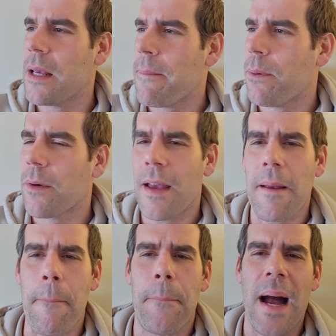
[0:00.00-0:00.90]
people
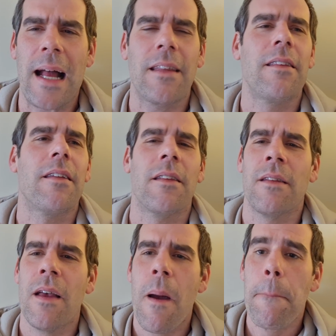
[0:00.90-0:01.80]
getting banned
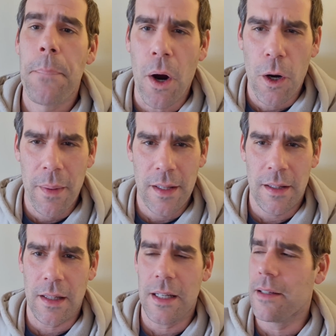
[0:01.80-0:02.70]
and
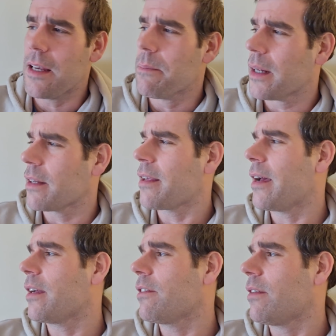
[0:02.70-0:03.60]
permanently
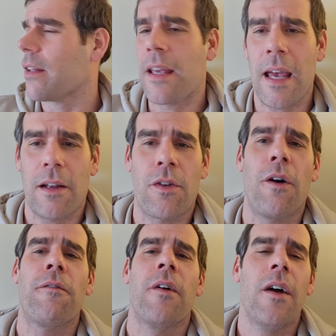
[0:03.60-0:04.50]
demonetized and kicked
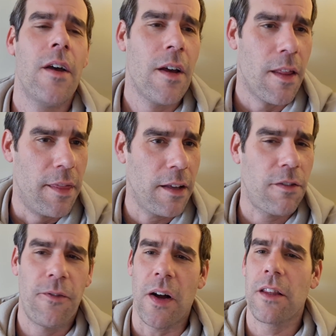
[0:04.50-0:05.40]
off this
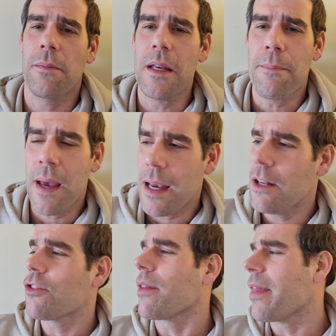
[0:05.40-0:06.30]
fund me
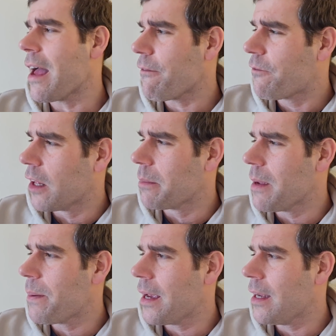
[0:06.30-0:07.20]
page or that fund
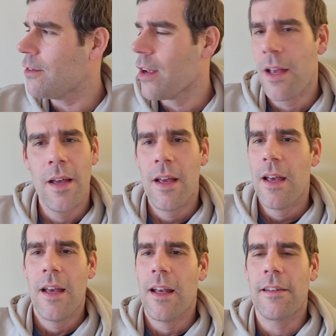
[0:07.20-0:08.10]
me page
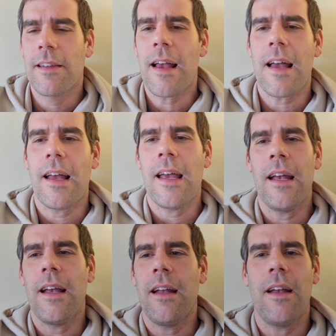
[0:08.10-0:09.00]
is that
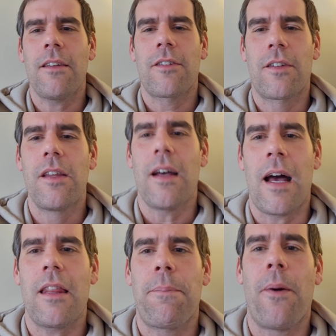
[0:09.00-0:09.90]
it's
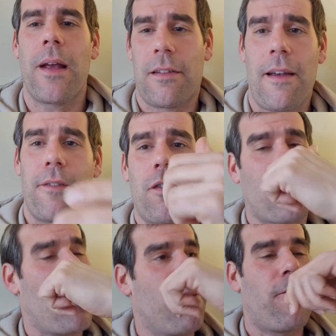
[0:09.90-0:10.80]
at the point, as I've
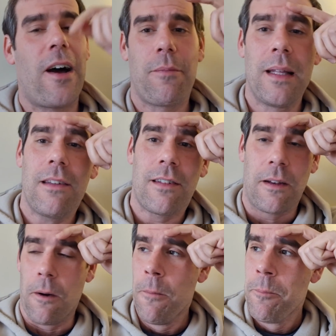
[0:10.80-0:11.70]
described 5 minutes
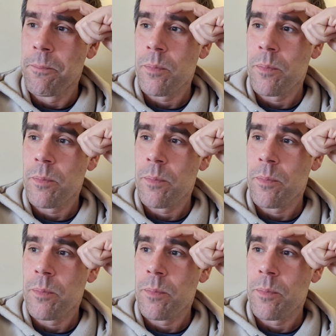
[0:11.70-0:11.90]
ago,